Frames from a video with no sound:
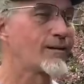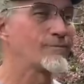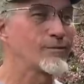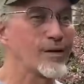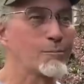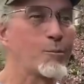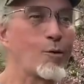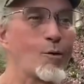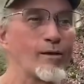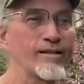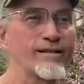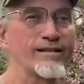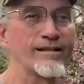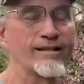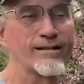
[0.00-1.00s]

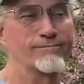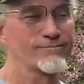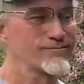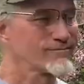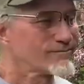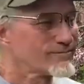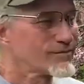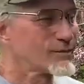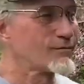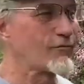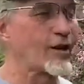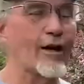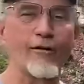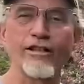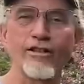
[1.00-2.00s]
important
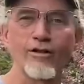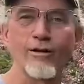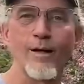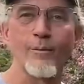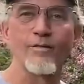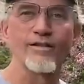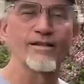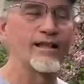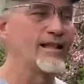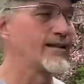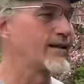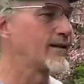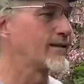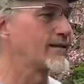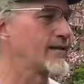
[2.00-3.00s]
flowering shrubs
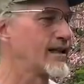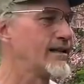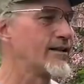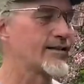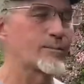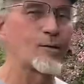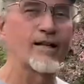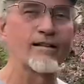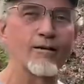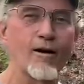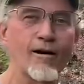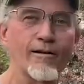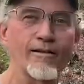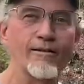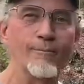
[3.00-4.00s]
in the spring
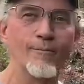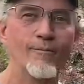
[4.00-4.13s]
garden.